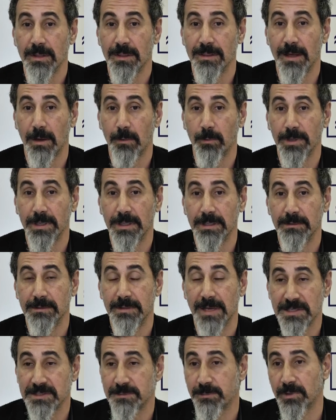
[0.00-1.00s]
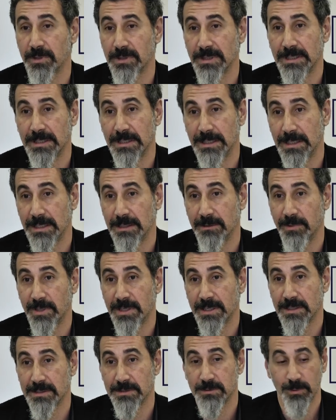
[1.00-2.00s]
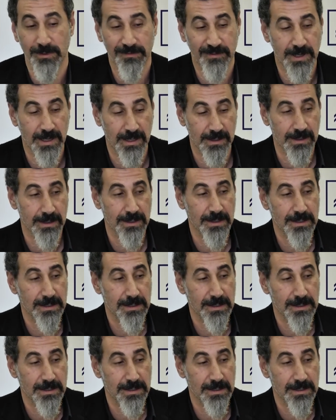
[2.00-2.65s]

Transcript: that we desperately need, because we've got